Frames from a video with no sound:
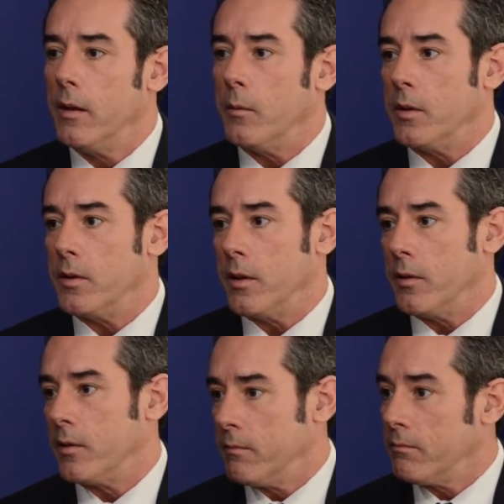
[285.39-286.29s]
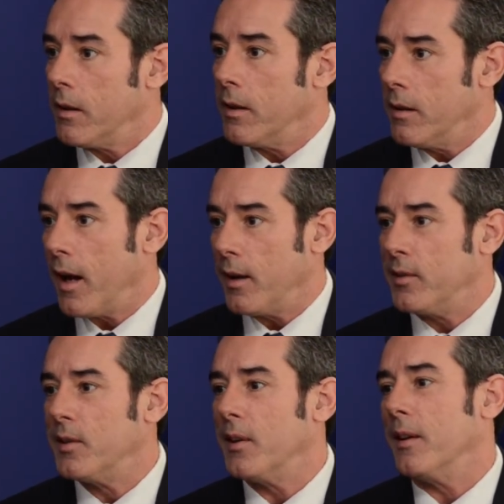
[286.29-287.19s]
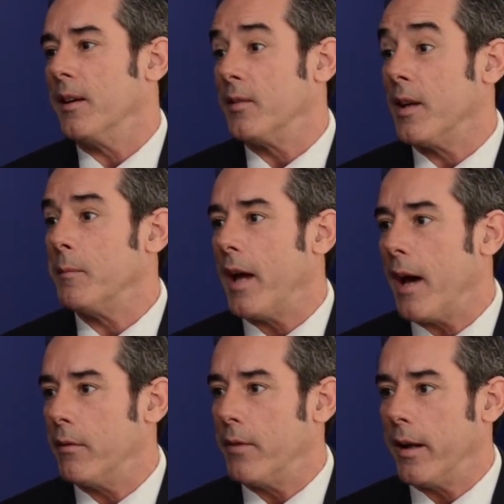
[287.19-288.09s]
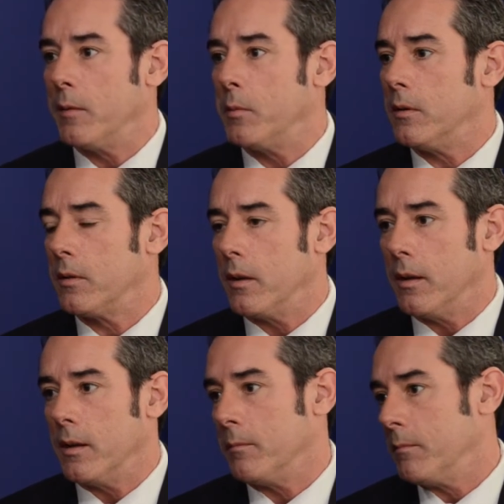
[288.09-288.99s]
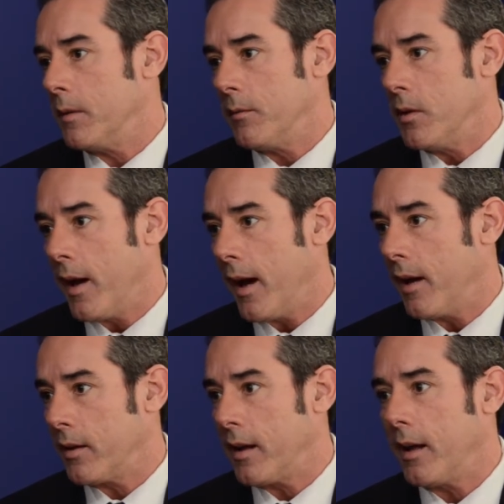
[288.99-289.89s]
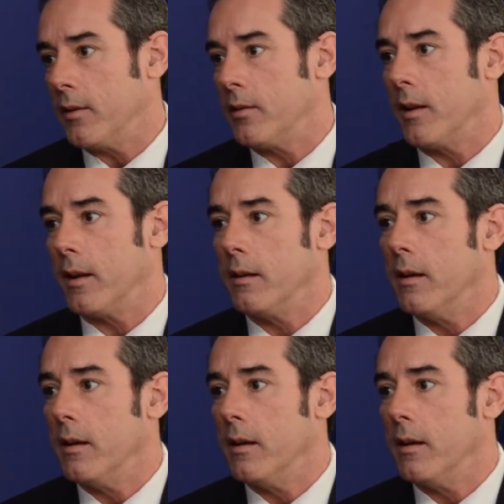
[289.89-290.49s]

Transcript: which is a nice sum to have available if you have a case that